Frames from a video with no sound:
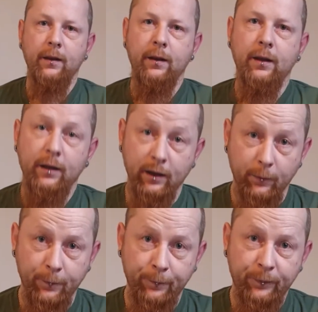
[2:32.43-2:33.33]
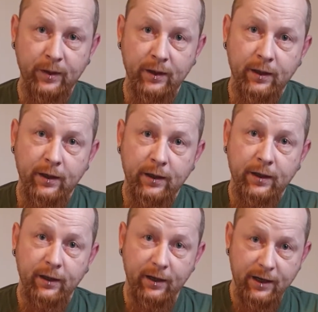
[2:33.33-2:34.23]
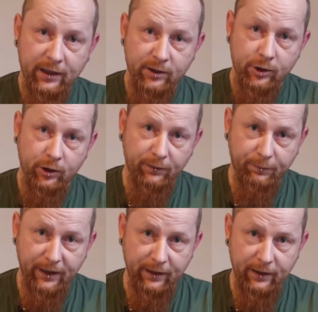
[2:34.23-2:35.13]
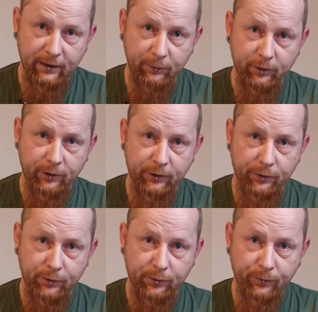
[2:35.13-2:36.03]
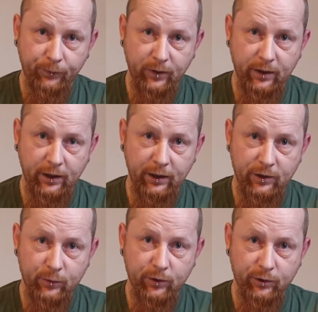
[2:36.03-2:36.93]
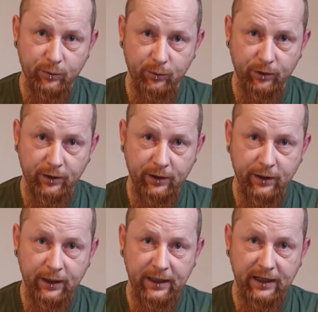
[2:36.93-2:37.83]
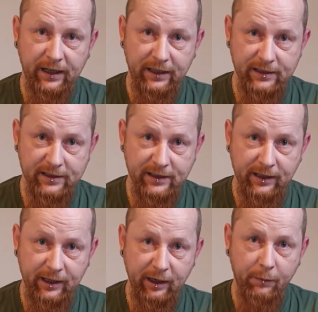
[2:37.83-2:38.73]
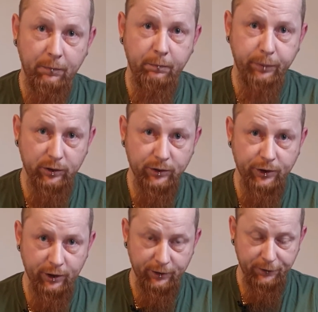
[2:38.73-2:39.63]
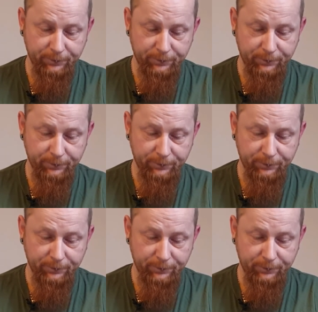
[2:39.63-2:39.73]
Now, the next shotting pattern that I'm going to show is what's known as a bulk shot.